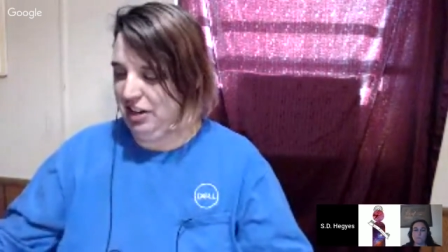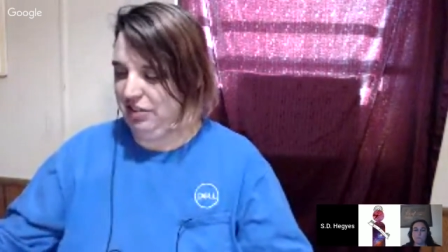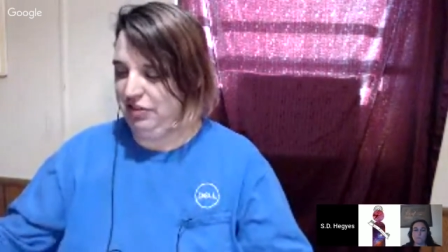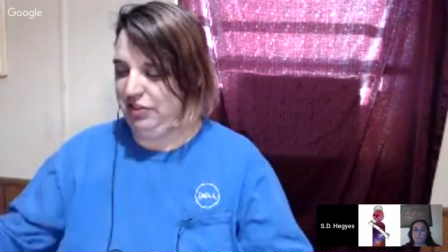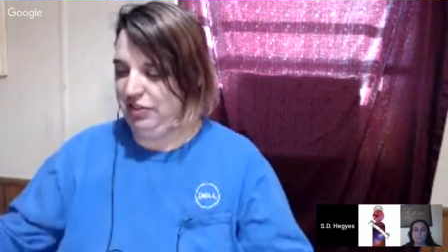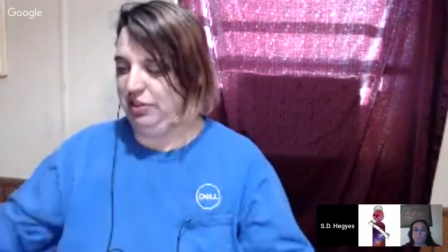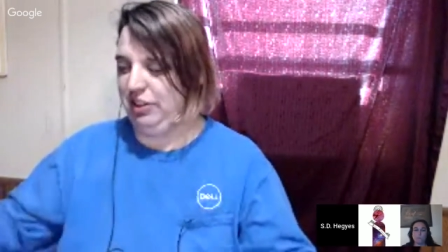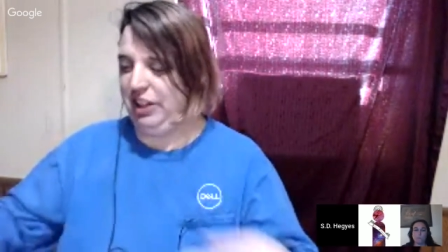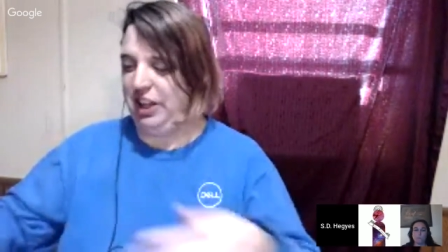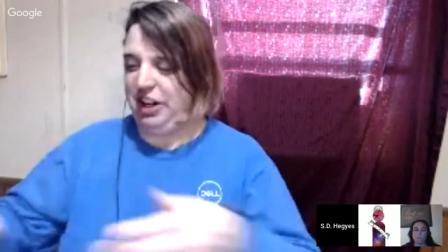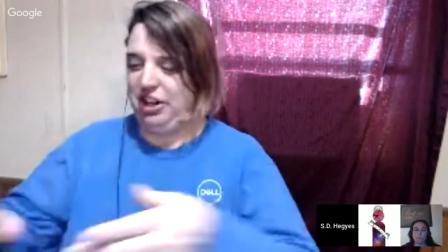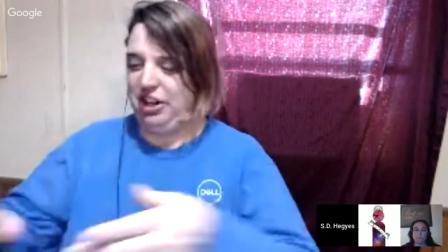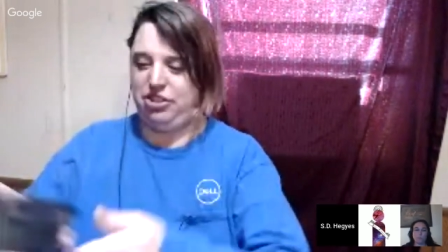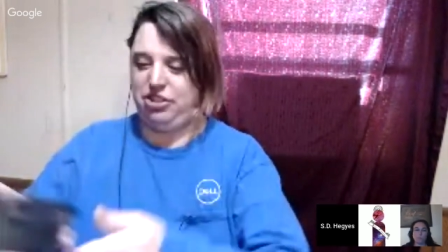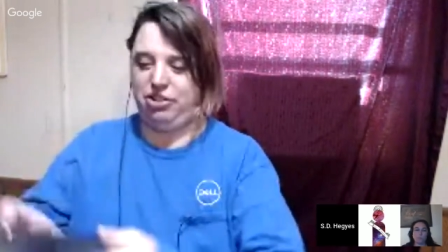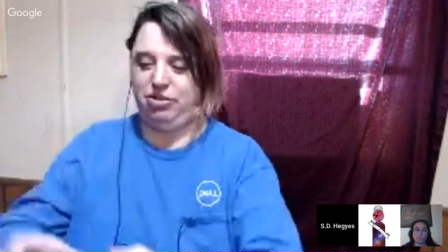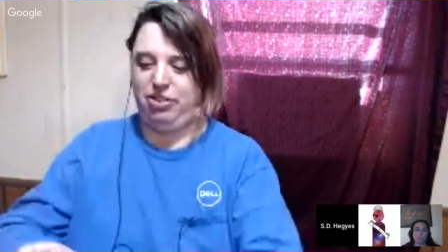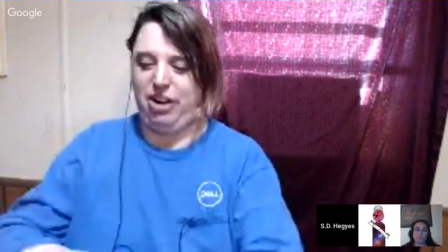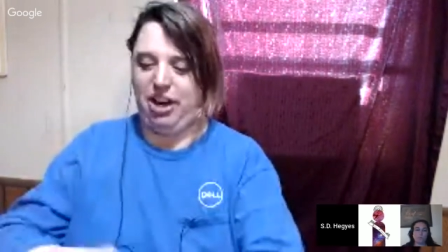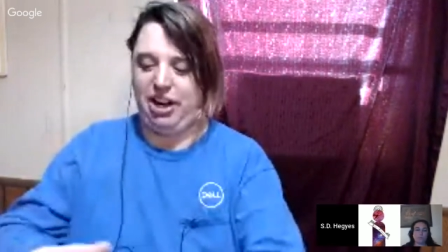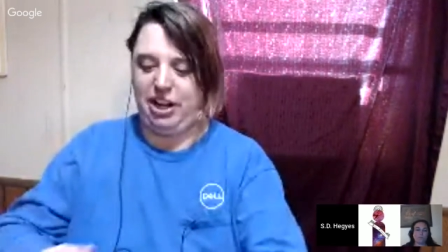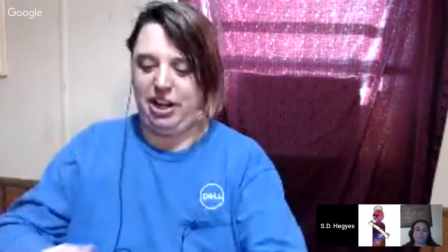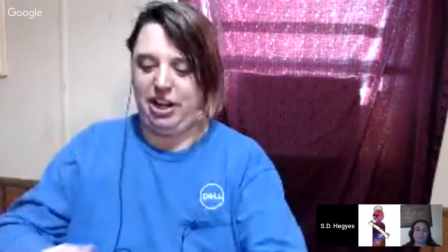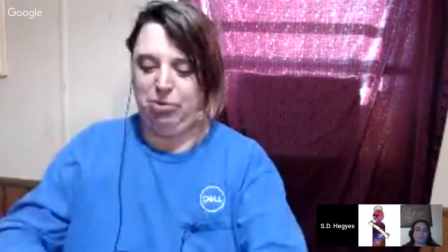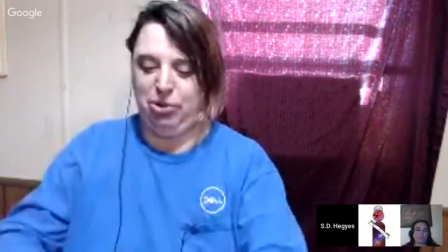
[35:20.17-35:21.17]
If you ladies are
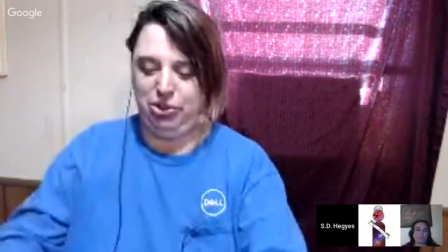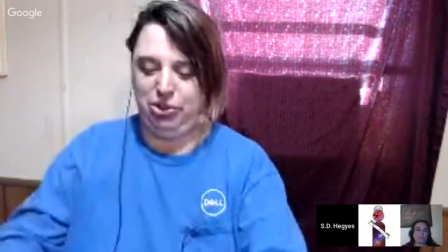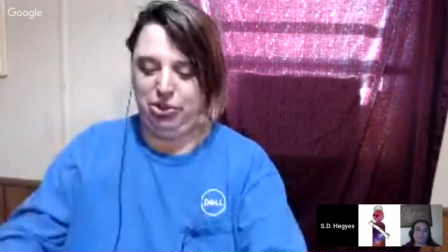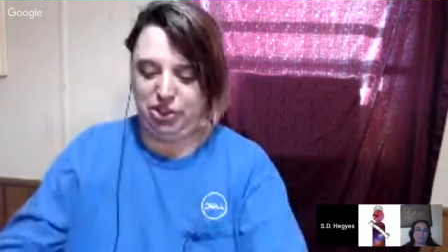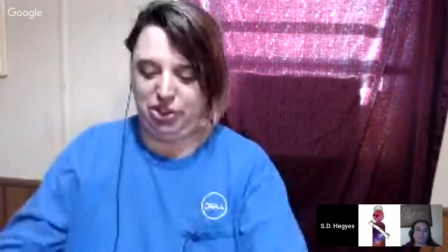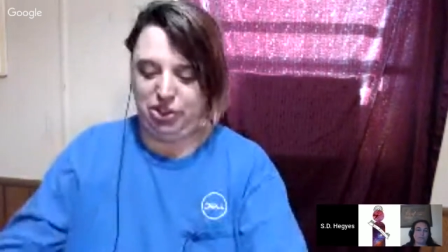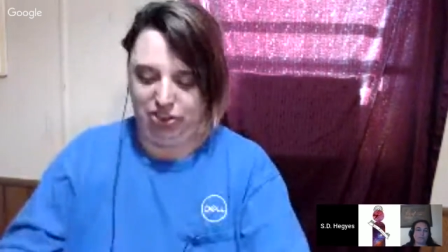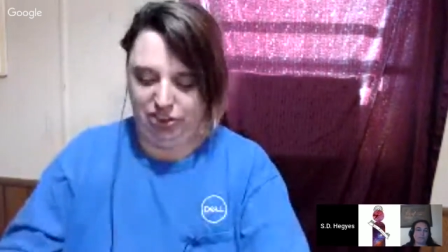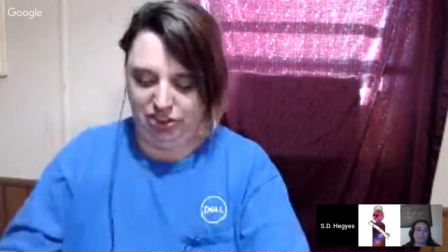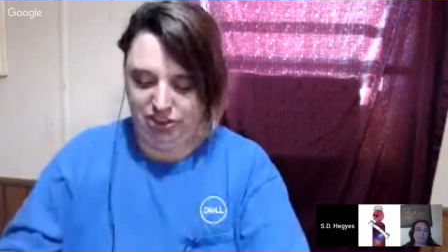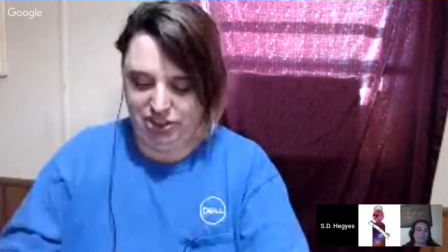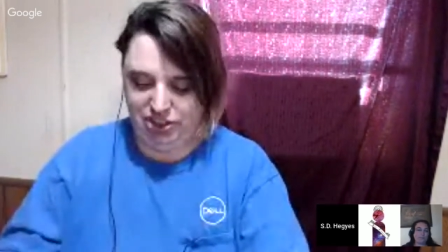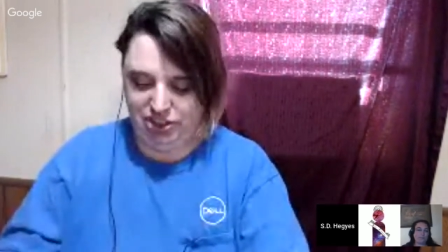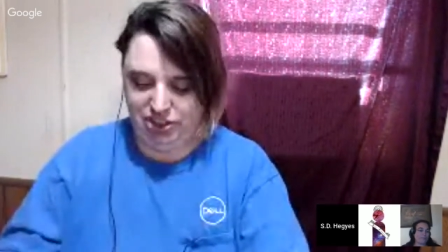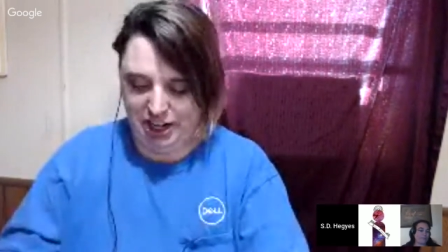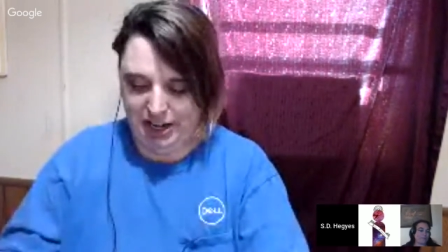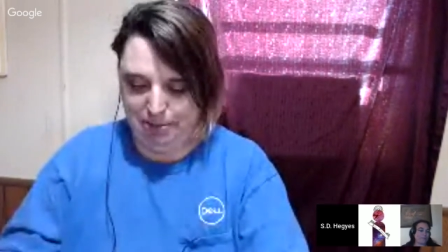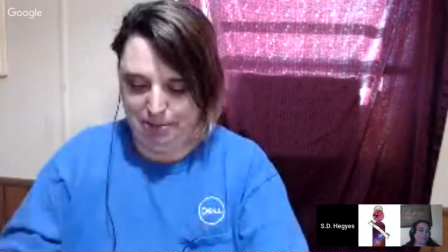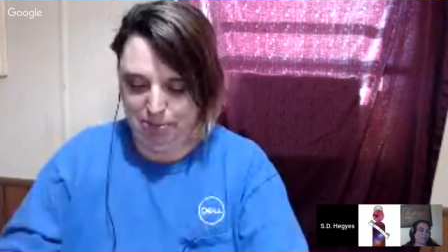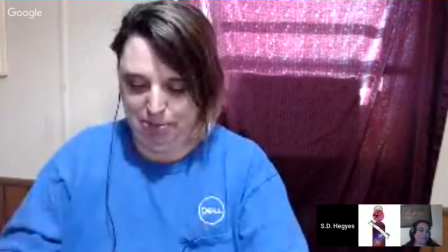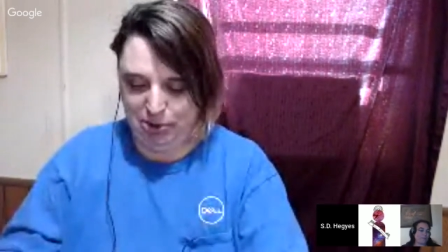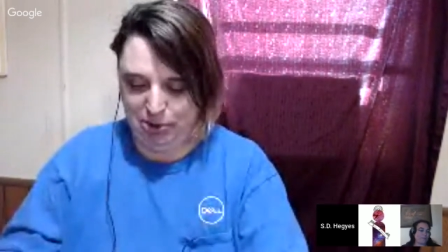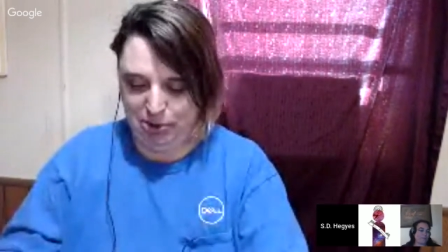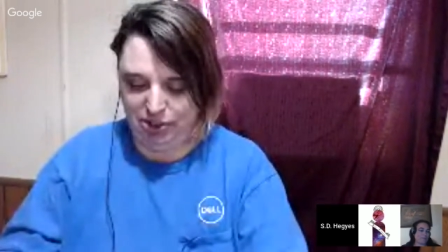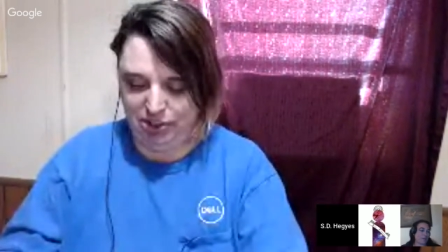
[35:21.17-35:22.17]
ready, we'll start the
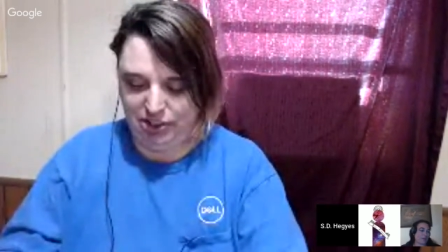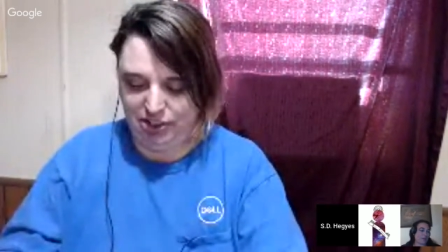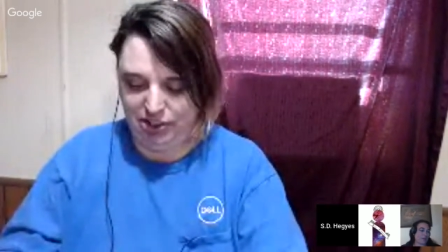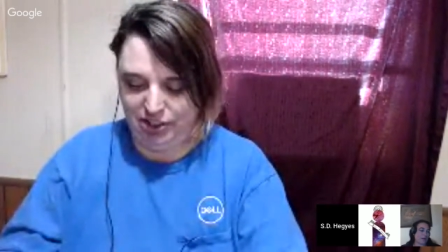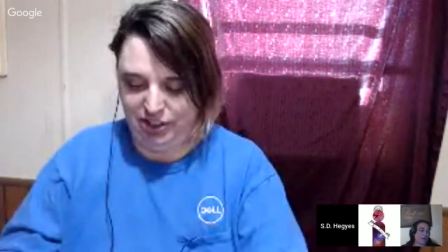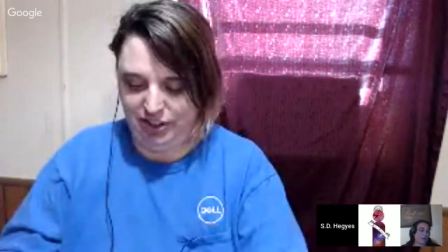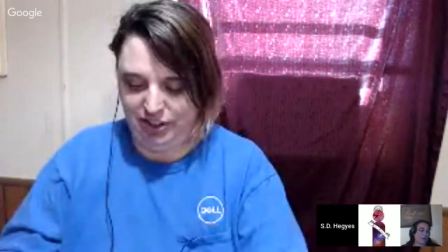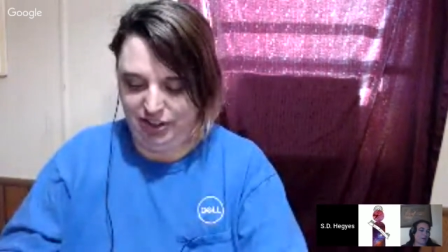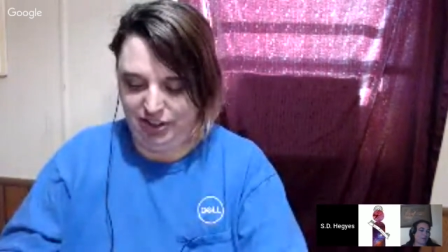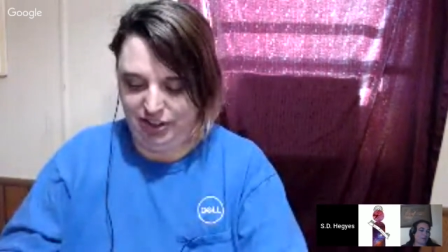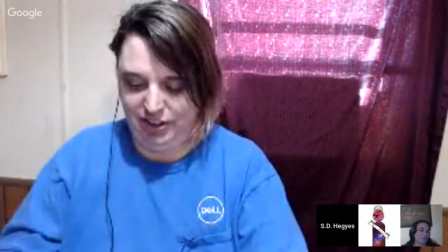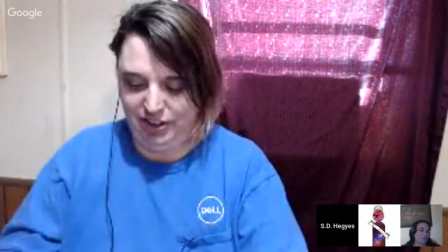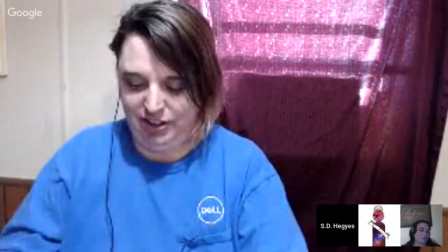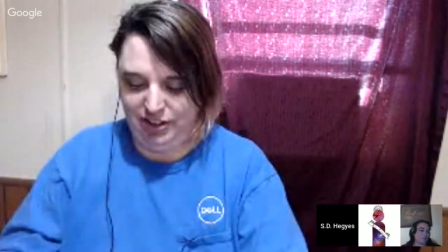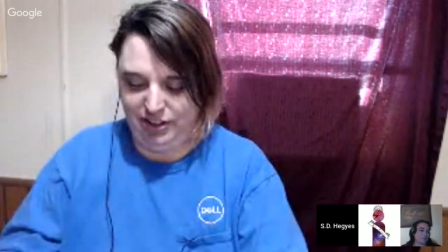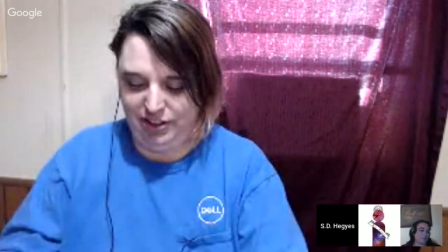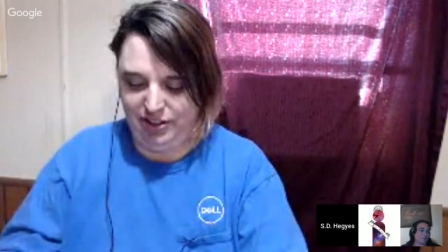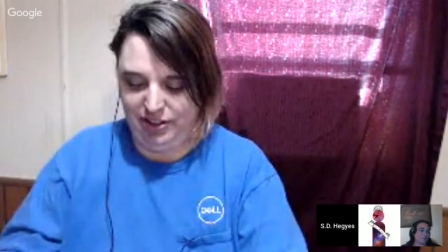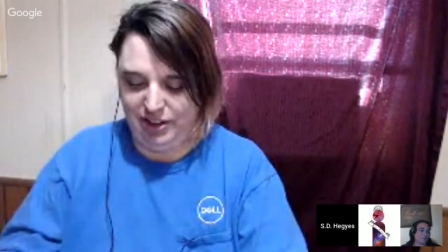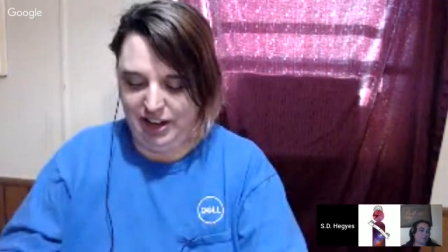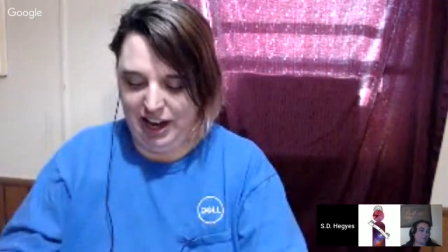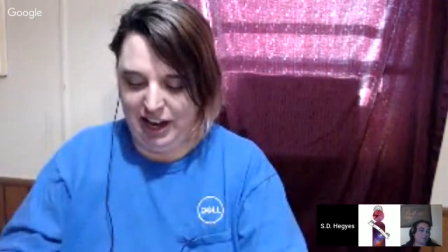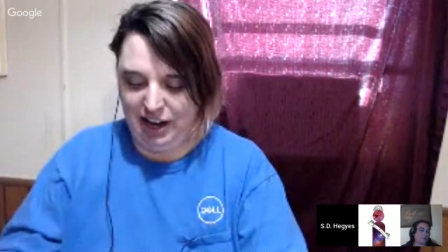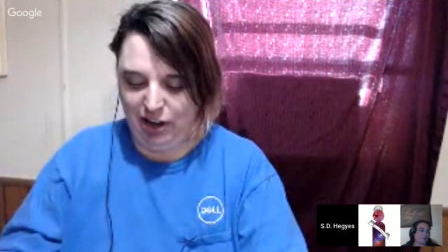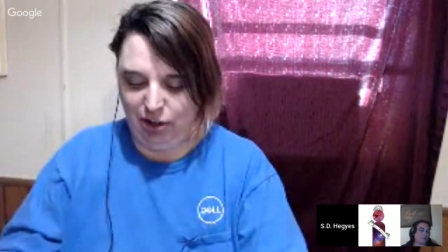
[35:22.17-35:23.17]
timer
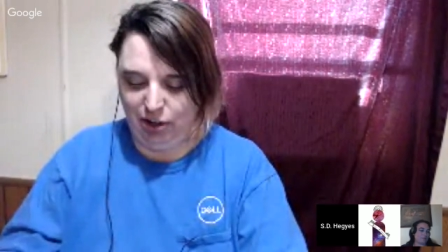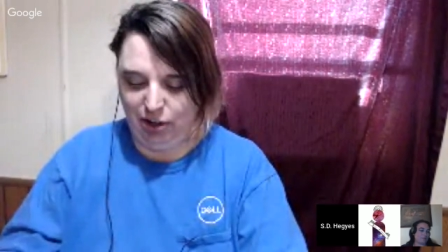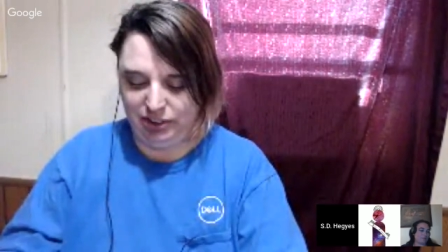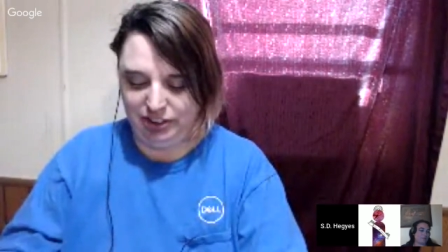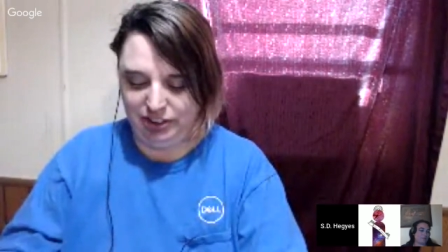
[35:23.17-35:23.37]
now.